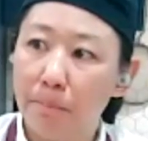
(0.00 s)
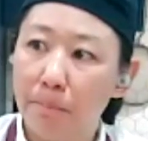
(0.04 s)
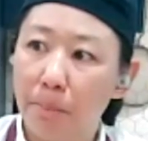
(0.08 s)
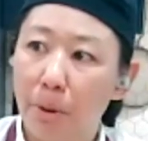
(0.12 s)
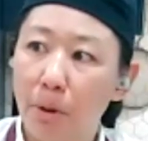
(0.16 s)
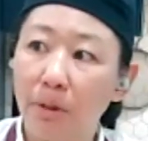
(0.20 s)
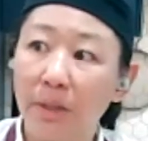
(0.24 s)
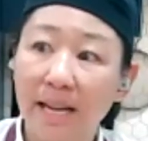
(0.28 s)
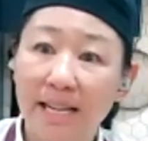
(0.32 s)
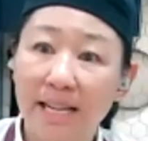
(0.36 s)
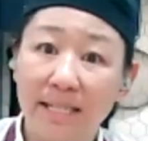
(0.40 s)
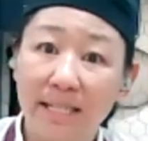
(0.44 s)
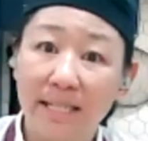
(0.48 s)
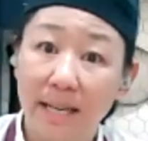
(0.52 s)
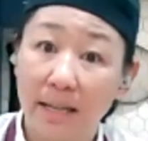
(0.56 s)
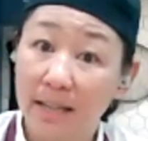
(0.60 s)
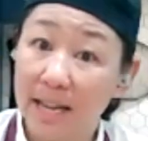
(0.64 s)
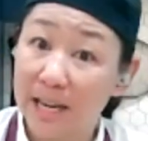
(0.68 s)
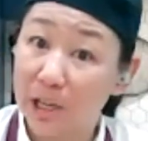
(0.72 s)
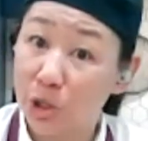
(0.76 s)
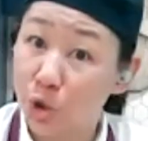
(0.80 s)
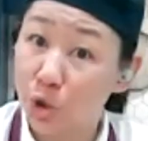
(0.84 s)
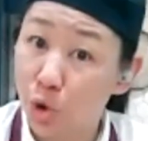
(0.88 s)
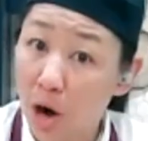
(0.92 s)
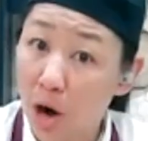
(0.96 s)
polenta,
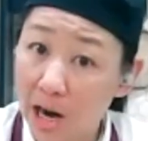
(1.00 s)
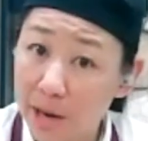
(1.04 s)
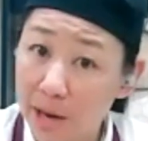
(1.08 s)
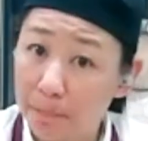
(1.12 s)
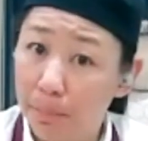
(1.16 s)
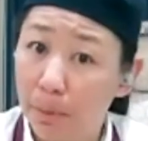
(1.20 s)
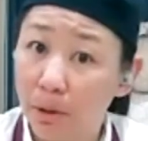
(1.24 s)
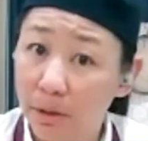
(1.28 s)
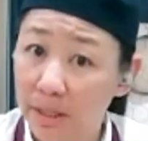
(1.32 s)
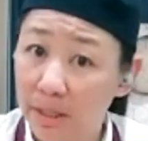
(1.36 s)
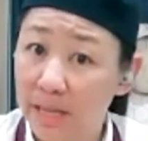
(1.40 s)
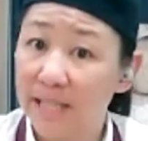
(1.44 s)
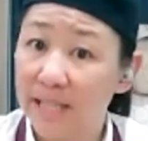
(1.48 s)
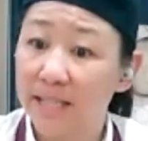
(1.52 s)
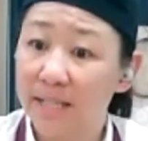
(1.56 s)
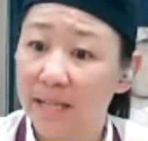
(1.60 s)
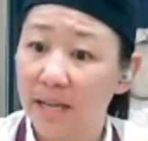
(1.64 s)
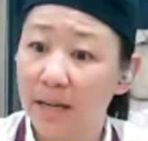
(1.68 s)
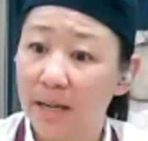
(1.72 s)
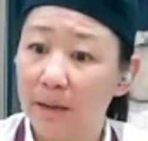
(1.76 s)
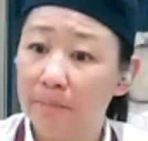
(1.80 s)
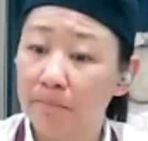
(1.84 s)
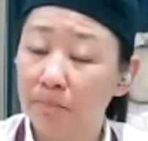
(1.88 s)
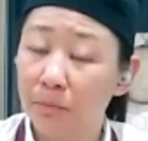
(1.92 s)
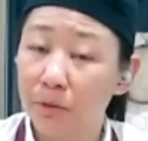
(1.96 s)
like dry
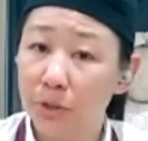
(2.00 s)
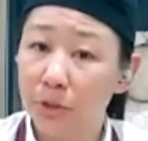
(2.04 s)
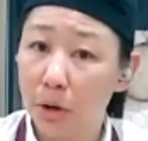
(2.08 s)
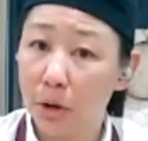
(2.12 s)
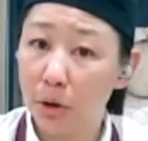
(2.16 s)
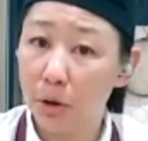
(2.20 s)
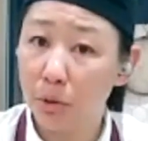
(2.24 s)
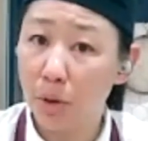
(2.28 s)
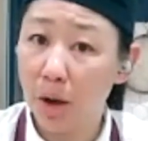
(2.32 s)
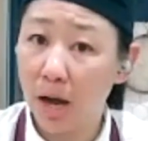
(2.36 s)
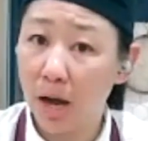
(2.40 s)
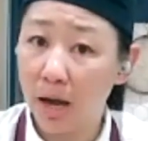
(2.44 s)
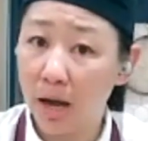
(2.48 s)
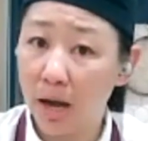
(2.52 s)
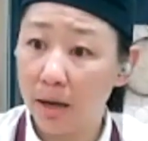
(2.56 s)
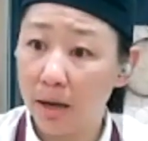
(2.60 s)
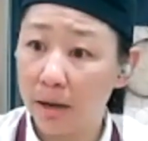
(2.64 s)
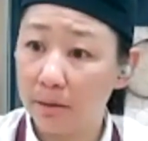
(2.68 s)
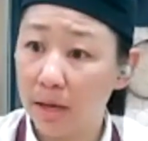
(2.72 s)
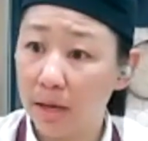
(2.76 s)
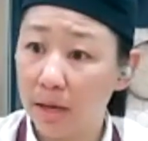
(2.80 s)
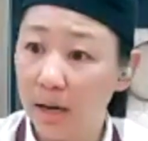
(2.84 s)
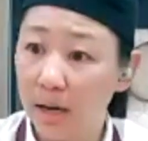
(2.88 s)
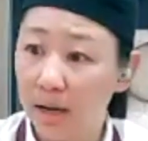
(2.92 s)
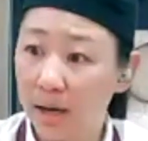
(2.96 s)
polenta. So
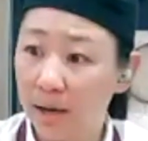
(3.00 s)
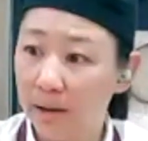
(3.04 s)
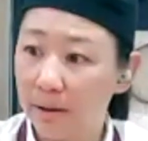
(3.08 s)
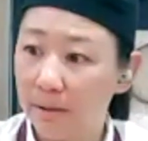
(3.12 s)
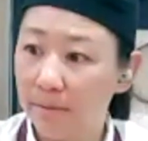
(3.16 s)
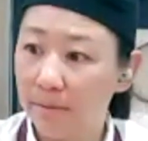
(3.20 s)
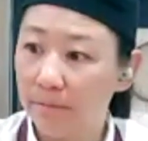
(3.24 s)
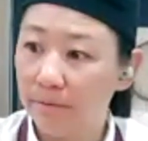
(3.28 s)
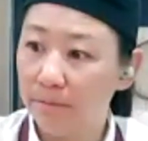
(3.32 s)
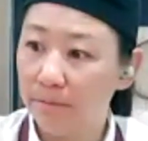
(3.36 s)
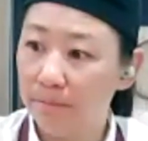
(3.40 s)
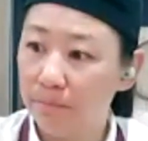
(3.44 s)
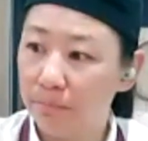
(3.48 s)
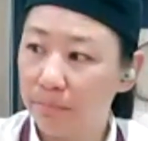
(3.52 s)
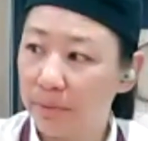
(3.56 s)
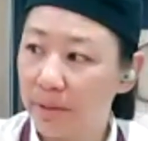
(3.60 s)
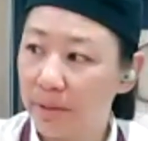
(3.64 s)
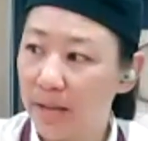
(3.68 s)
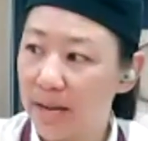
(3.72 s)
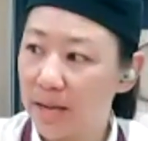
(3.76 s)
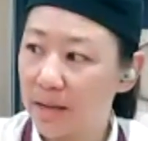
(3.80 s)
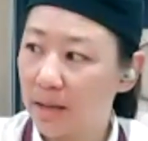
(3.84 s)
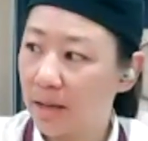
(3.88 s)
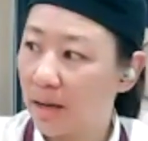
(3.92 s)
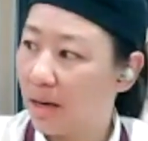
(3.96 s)

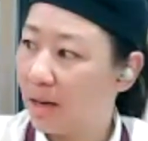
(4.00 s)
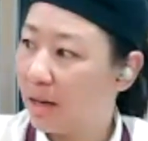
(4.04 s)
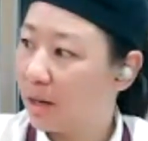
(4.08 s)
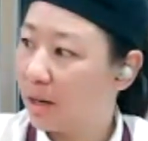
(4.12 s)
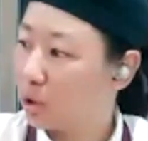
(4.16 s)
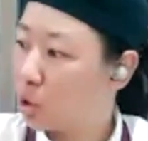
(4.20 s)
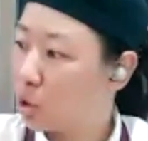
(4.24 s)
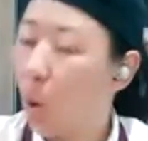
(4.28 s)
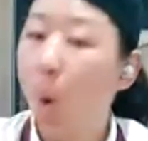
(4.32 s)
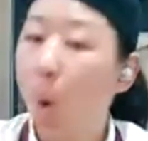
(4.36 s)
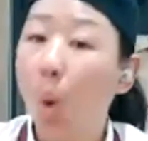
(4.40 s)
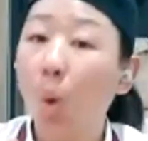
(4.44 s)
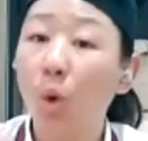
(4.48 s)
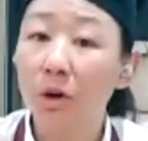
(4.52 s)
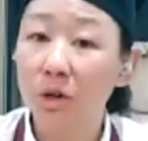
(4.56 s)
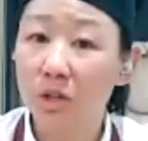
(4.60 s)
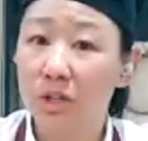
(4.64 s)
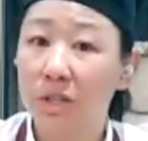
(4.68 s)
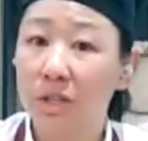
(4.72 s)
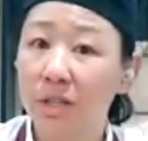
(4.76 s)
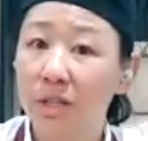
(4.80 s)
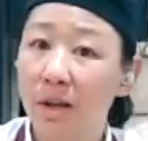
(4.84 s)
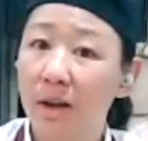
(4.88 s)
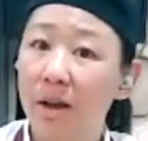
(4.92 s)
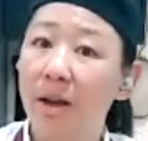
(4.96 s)
like a
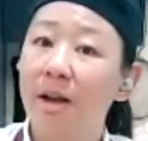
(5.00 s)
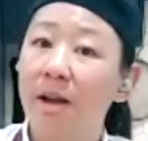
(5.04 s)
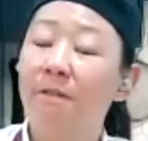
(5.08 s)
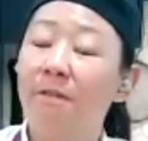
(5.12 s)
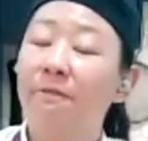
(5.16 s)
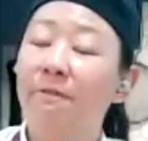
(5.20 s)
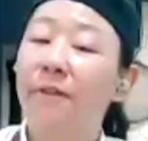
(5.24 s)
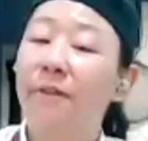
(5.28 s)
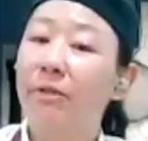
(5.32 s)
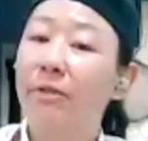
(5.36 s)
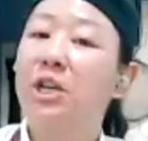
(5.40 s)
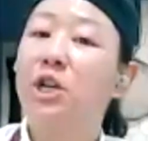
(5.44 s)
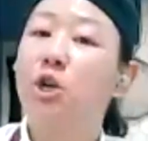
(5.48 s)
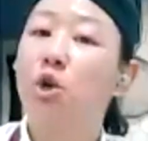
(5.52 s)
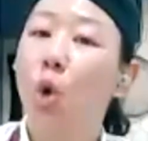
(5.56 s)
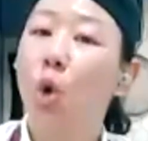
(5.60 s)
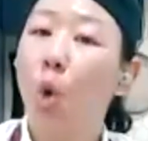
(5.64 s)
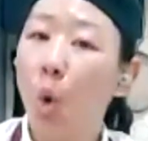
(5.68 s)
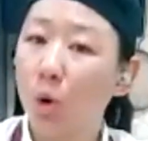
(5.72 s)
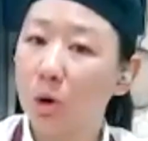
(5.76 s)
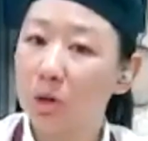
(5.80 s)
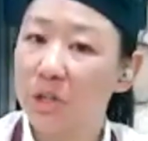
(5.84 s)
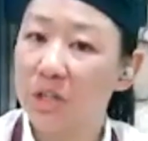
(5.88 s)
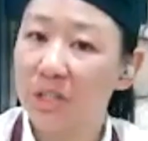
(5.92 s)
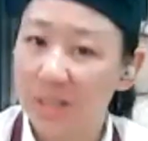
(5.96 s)
coarse, very
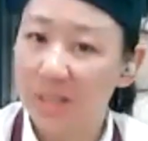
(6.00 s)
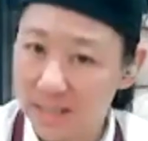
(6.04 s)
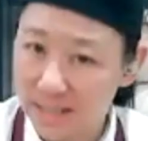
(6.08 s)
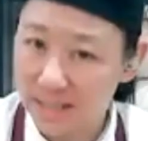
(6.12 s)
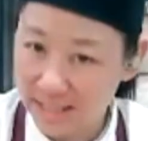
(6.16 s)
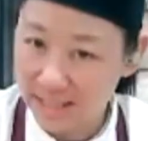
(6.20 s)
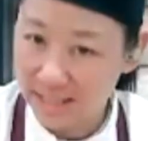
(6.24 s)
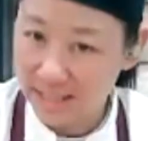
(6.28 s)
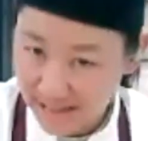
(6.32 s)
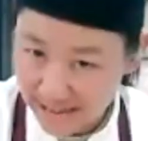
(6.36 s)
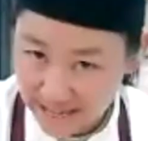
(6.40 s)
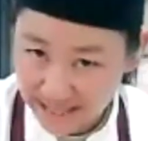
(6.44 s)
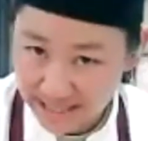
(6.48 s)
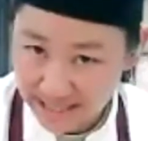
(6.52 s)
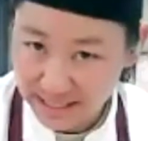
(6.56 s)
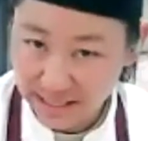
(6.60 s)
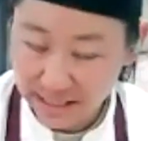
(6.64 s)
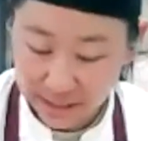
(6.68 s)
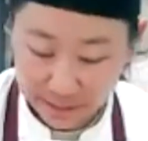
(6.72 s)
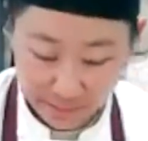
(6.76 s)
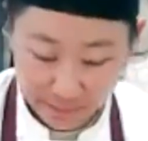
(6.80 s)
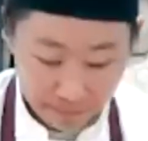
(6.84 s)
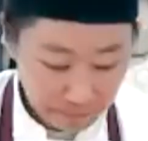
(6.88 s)
coarse sand.